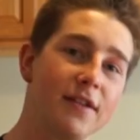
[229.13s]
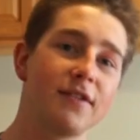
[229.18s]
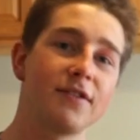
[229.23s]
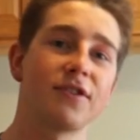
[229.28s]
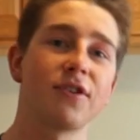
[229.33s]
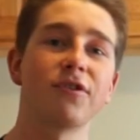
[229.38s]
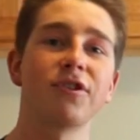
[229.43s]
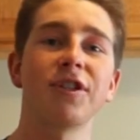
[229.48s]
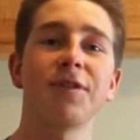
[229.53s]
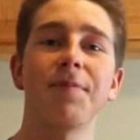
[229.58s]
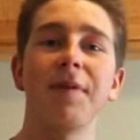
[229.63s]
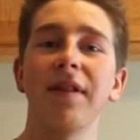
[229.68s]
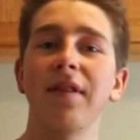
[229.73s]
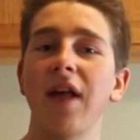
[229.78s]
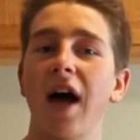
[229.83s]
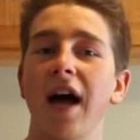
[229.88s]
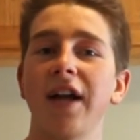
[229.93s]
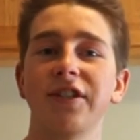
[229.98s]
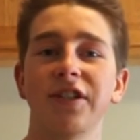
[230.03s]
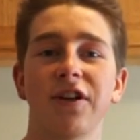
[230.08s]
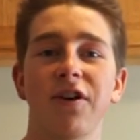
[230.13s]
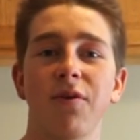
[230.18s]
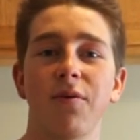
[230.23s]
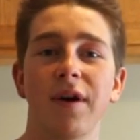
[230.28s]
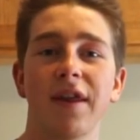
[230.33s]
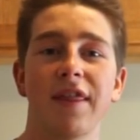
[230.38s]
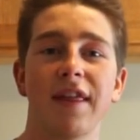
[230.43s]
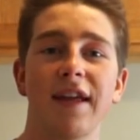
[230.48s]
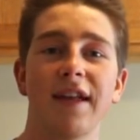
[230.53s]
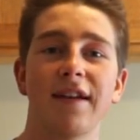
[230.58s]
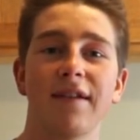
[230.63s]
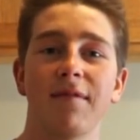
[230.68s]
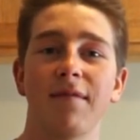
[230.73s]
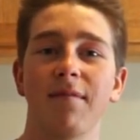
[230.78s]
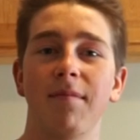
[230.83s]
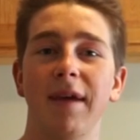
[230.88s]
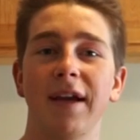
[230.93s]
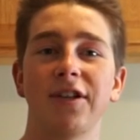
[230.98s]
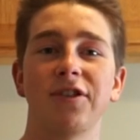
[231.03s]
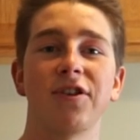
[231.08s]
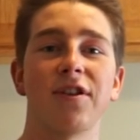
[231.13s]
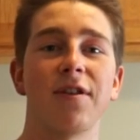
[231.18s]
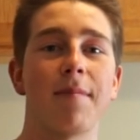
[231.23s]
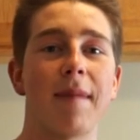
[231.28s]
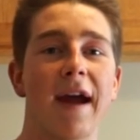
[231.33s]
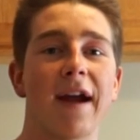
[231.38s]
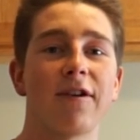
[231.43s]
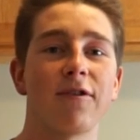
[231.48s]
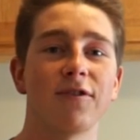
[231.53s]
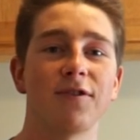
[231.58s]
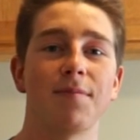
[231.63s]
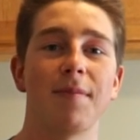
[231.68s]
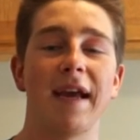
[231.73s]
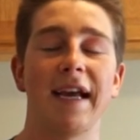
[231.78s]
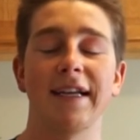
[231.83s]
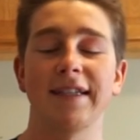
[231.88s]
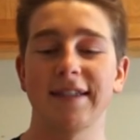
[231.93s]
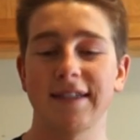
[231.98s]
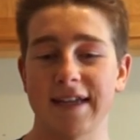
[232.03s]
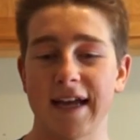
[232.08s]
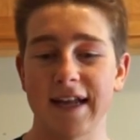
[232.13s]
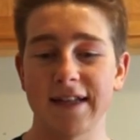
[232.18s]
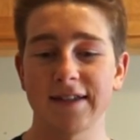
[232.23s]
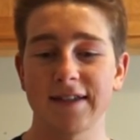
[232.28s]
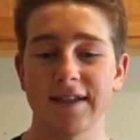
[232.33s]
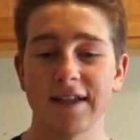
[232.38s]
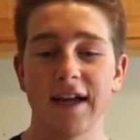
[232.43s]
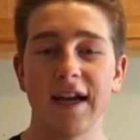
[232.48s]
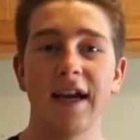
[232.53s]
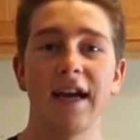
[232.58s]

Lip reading: So just be logical with it. Make sure the macros make sense.